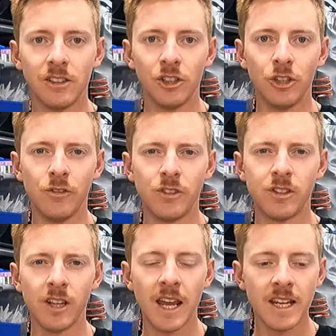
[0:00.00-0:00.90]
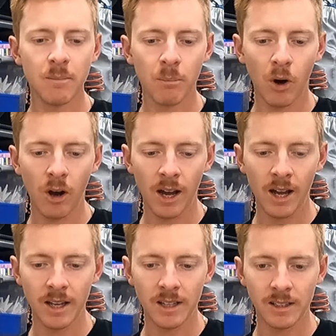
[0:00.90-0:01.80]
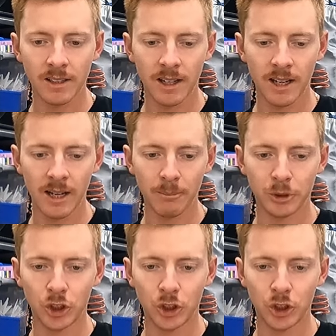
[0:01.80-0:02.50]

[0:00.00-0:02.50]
you've seen my um,